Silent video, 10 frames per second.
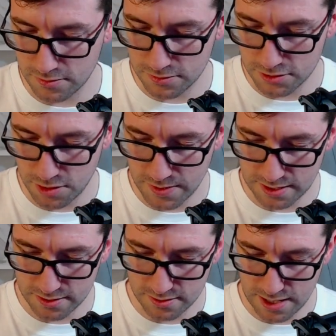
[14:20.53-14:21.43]
2
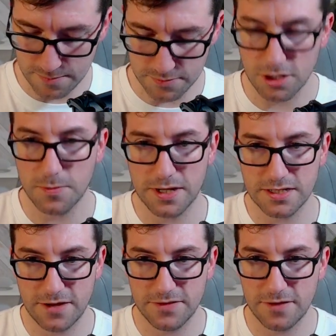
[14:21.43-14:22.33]
packs. Yep, 2 packs
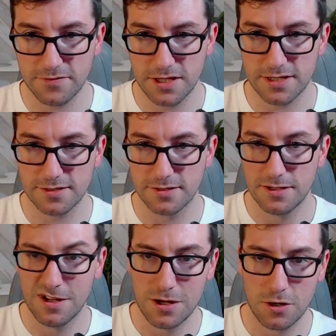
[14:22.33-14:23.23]
left after this.
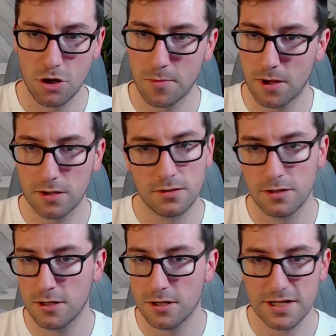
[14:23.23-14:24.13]
Come on.
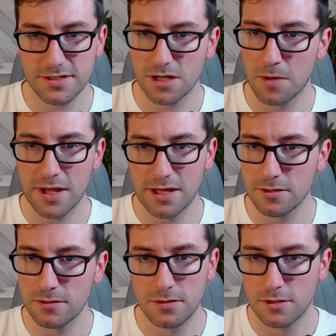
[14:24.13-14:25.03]
Listen, I'm
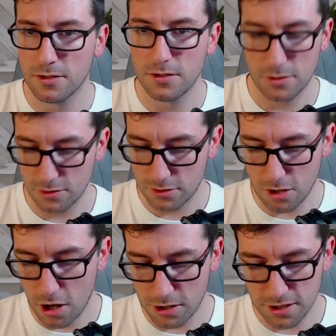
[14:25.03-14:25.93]
ill.
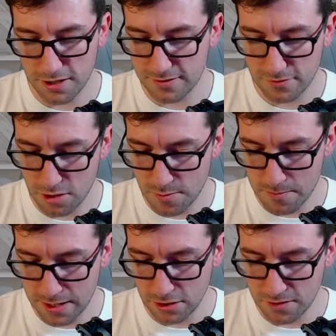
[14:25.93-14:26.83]
Arceus, come on,
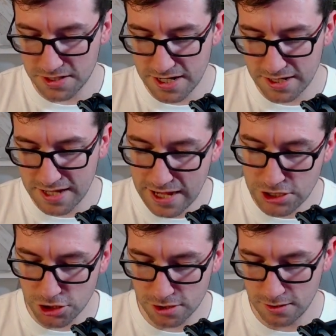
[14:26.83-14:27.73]
man. Look at the
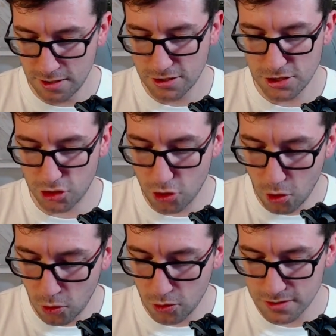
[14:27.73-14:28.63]
dedication to the
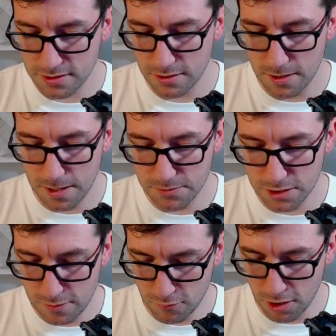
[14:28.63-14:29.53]
cause I'm
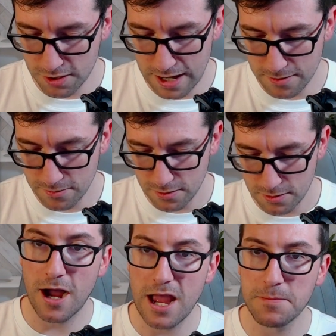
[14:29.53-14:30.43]
doing right now.
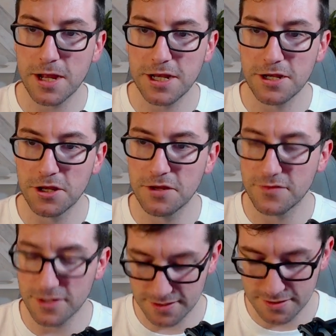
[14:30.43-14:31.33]
I am getting
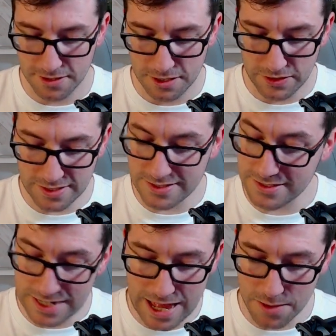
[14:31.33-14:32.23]
nervous. This
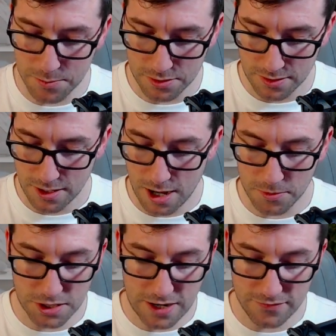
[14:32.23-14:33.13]
slab, I'm
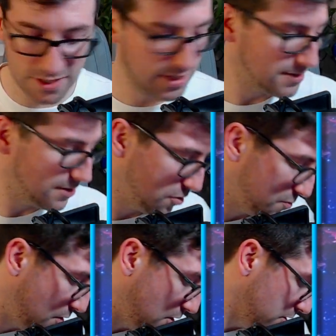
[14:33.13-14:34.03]
gonna have to kiss it
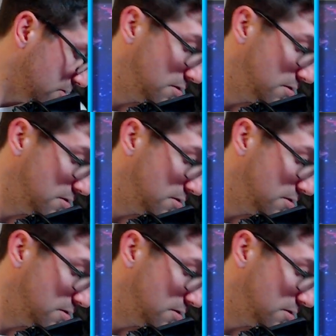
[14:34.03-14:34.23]
goodbye,